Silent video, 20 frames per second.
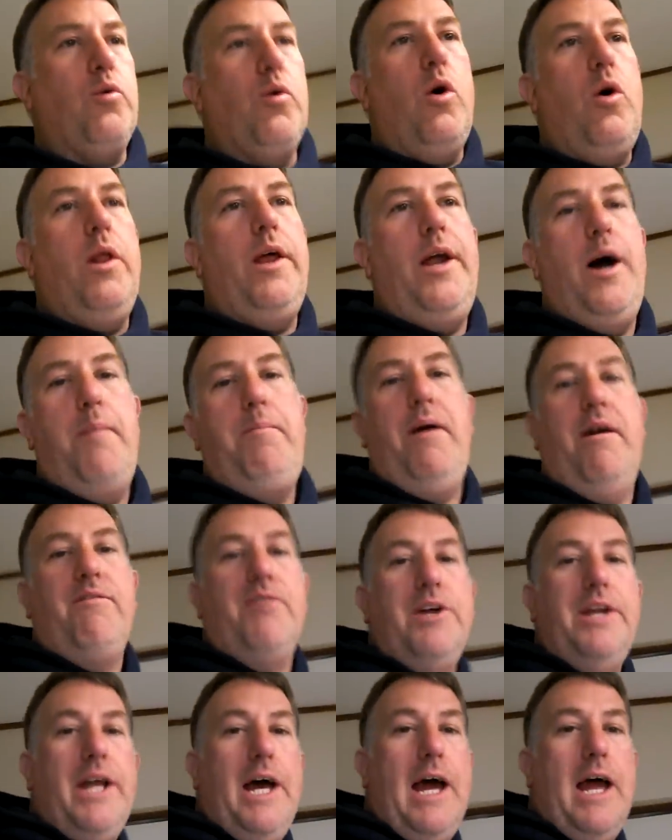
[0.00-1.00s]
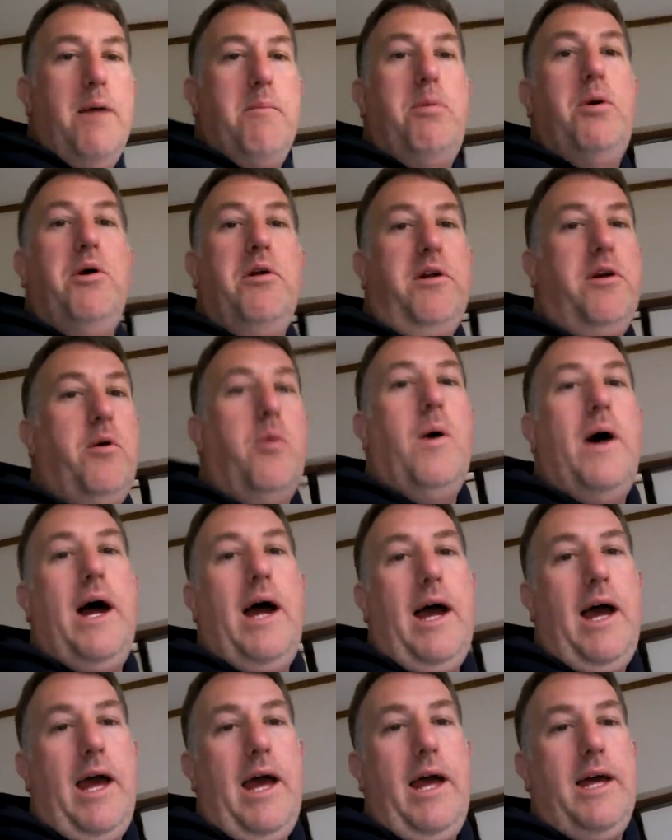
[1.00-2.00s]
roll it up every day and put it
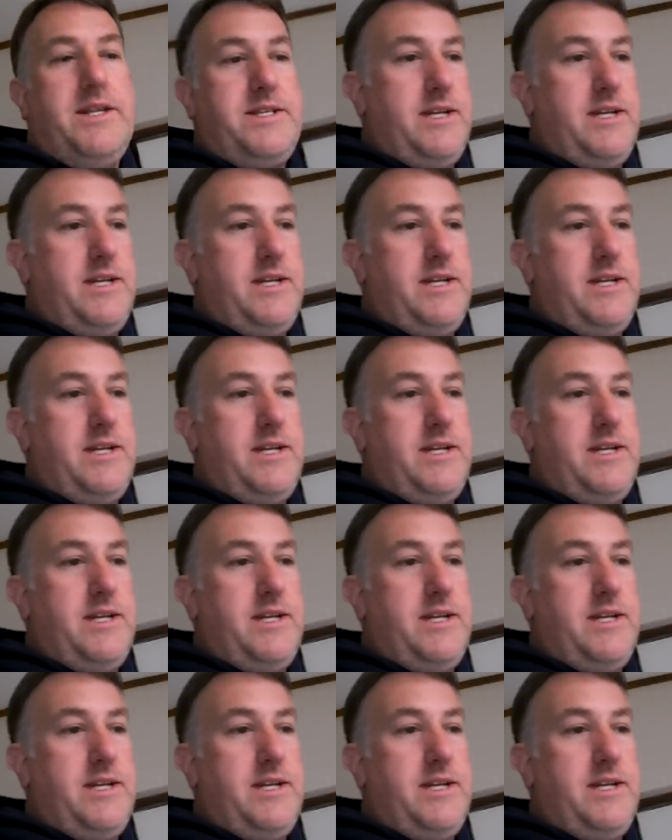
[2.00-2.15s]
away,